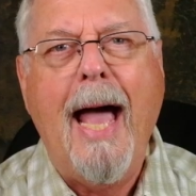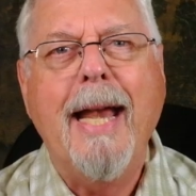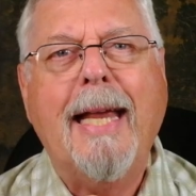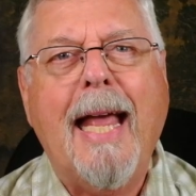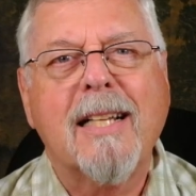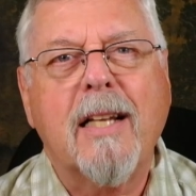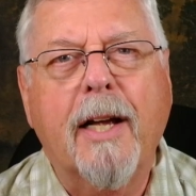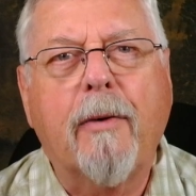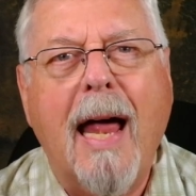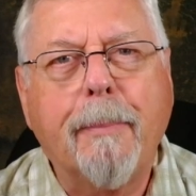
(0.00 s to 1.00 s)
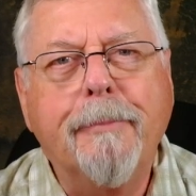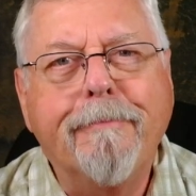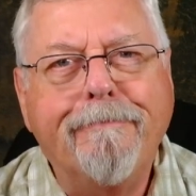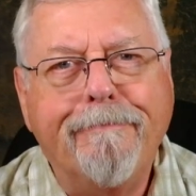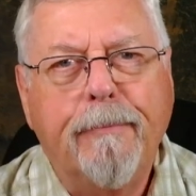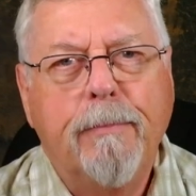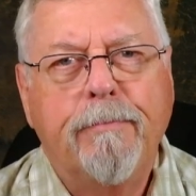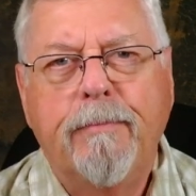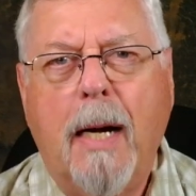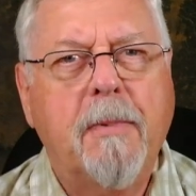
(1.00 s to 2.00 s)
And it casts like crap.
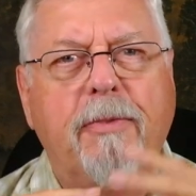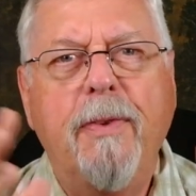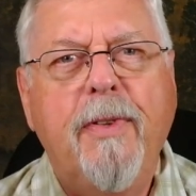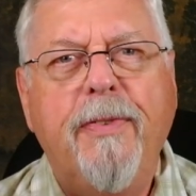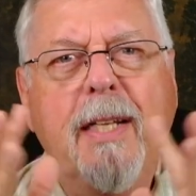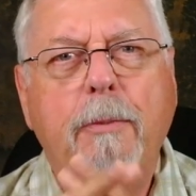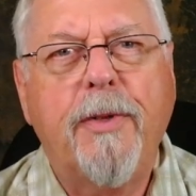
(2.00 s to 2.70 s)
Up to 50 feet, it was